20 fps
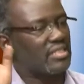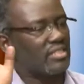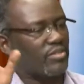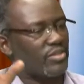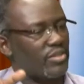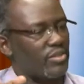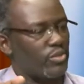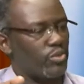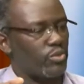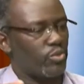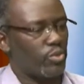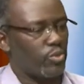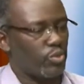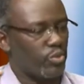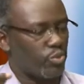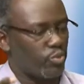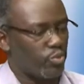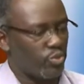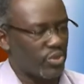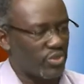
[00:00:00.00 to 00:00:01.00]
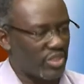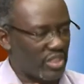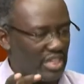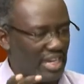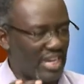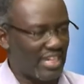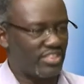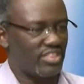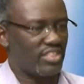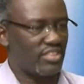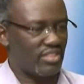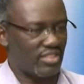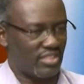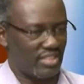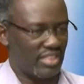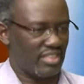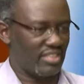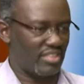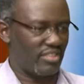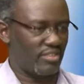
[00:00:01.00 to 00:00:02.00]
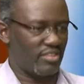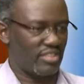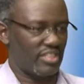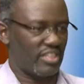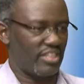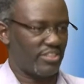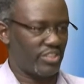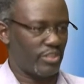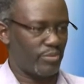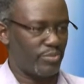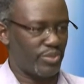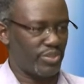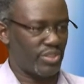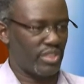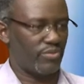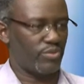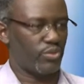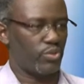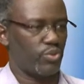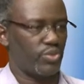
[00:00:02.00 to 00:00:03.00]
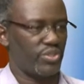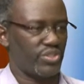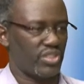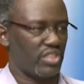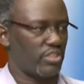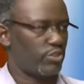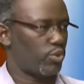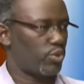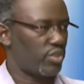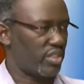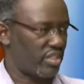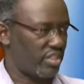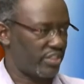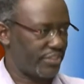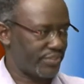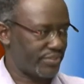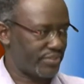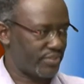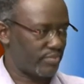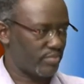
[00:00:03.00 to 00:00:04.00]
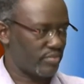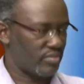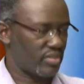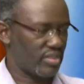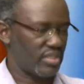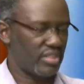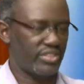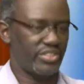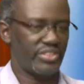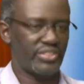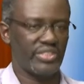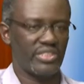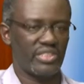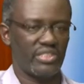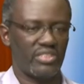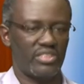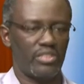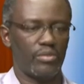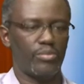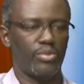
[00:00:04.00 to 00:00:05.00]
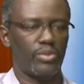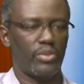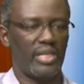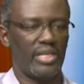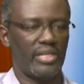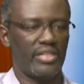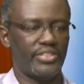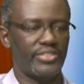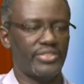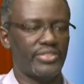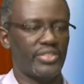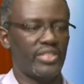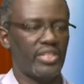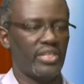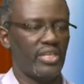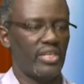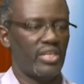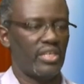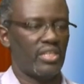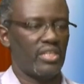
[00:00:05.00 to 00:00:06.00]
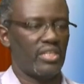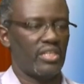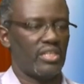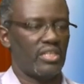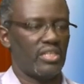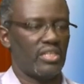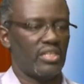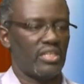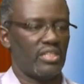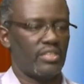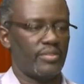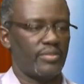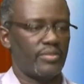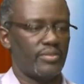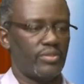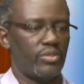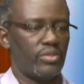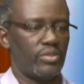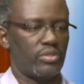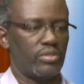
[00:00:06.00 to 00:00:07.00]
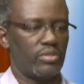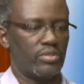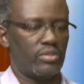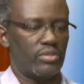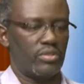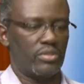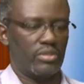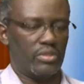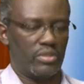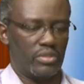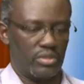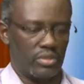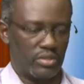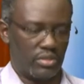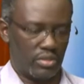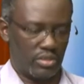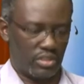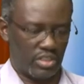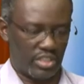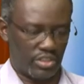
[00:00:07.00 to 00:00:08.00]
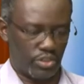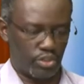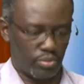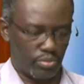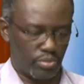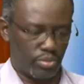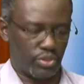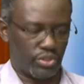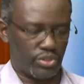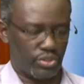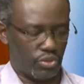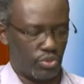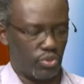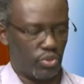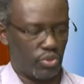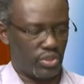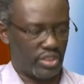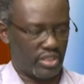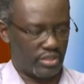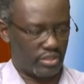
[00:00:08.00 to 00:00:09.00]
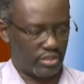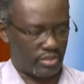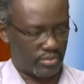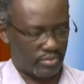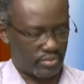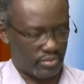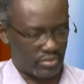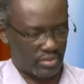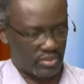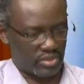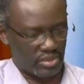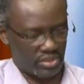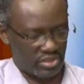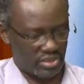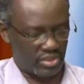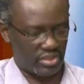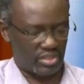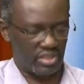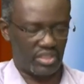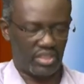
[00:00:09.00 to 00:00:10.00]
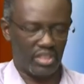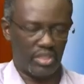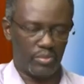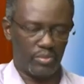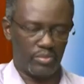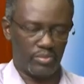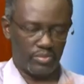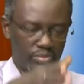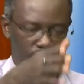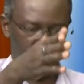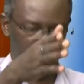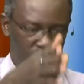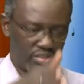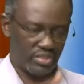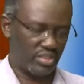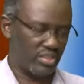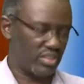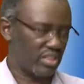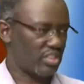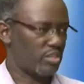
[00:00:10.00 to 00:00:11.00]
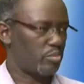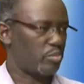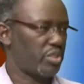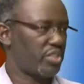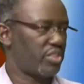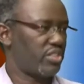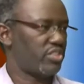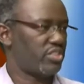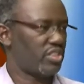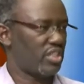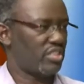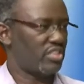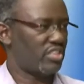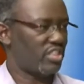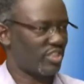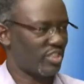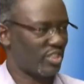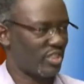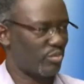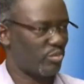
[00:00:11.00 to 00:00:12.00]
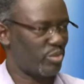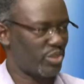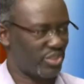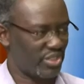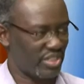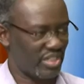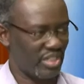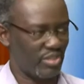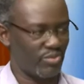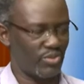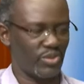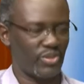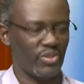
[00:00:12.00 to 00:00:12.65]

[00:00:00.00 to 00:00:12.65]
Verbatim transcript: uh, urgent thing that SMEs have to do is get organized. Mm -hmm. And this is as simple as, uh, you know, get your books, know that this is income, this is expenditure, just at the basic level.